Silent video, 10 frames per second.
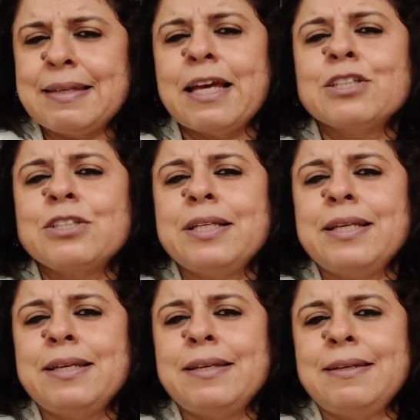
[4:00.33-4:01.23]

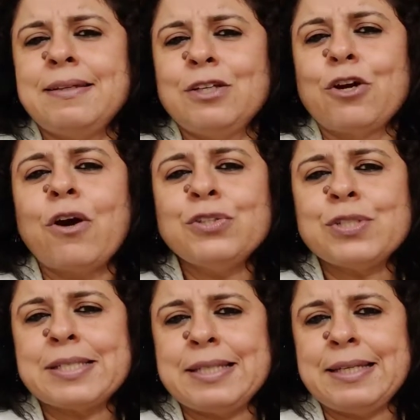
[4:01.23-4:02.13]
actually
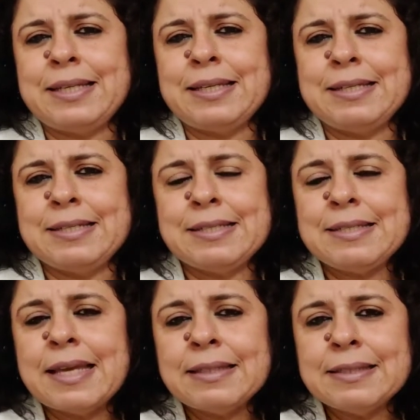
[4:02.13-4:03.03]
consciously
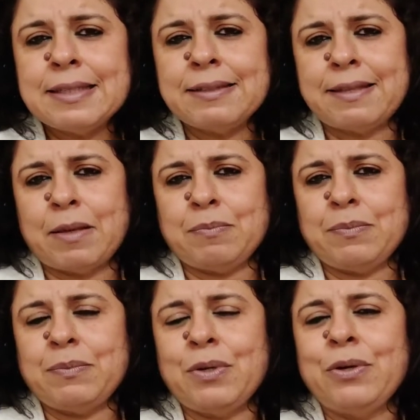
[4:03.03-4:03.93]
sending
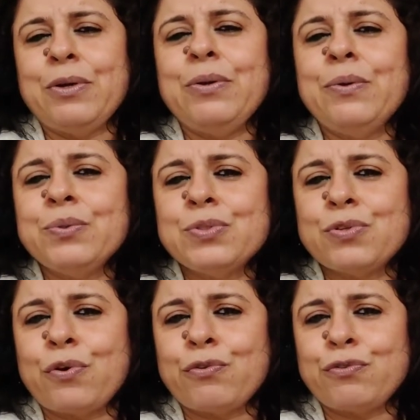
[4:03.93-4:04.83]
them loads
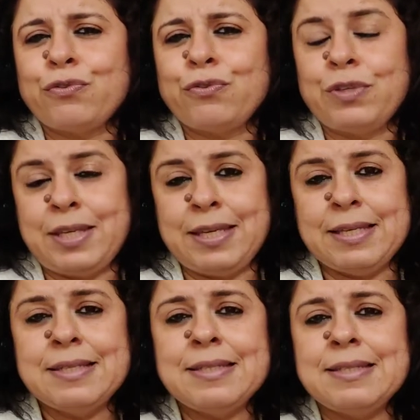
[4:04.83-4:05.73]
of
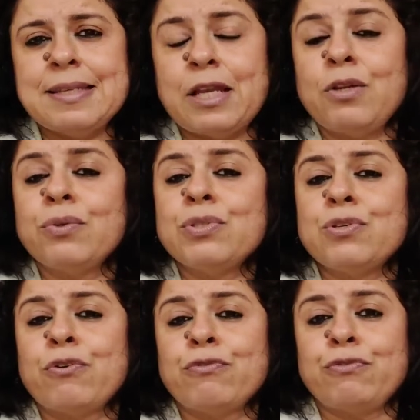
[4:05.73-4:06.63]
ease and loads
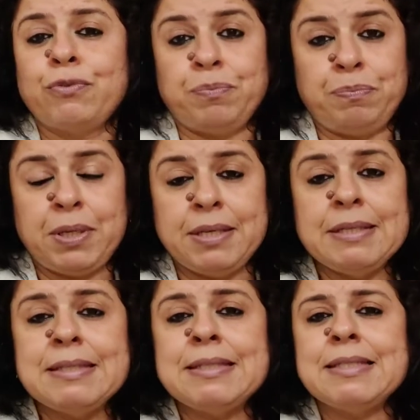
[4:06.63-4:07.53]
of
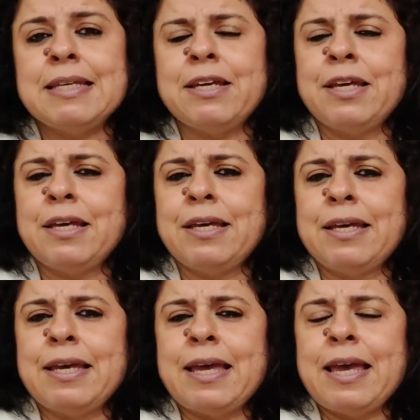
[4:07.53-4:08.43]
peace.
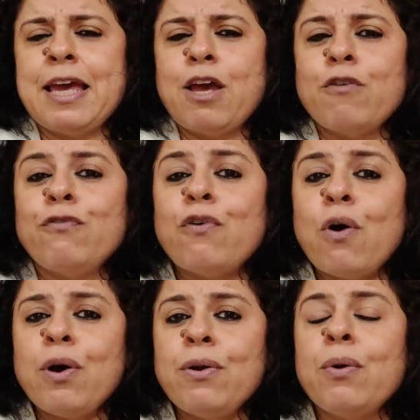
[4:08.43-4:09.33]

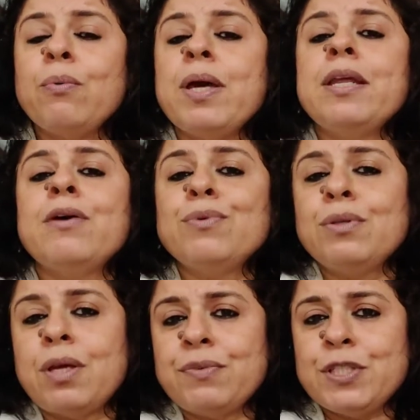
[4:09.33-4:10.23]
For whenever
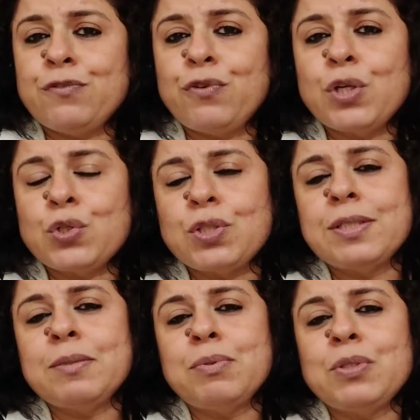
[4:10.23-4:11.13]
there is
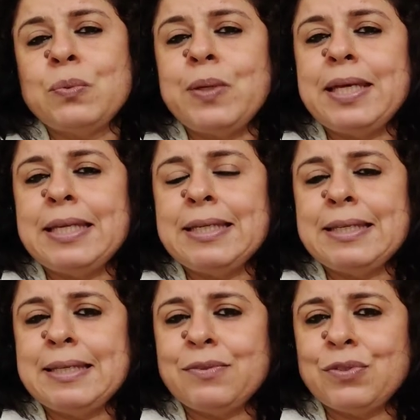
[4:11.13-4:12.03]
friction between
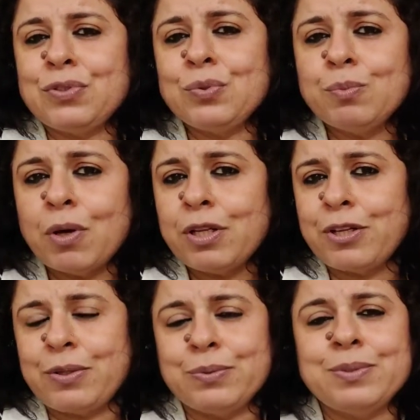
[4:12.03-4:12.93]
the two
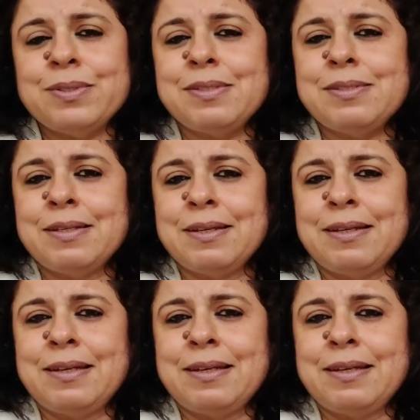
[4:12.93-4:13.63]
molecules,